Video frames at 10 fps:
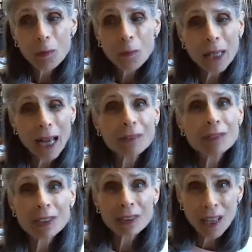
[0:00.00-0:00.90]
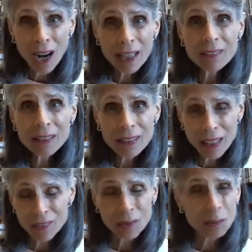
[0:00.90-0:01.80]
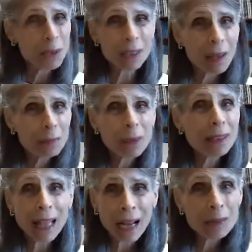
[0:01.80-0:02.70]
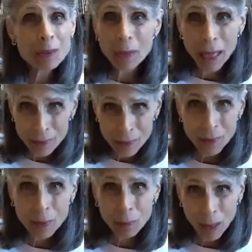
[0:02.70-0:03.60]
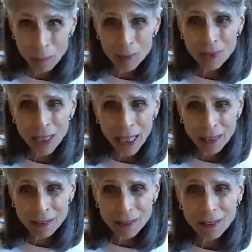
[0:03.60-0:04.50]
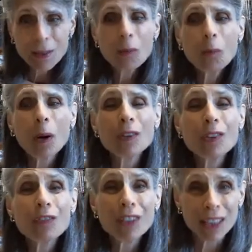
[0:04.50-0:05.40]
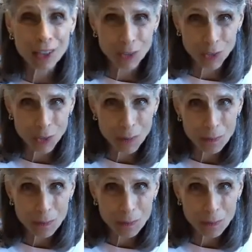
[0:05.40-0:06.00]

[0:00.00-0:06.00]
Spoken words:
would have to die in the desert, would not be allowed to enter the promised land, was finished.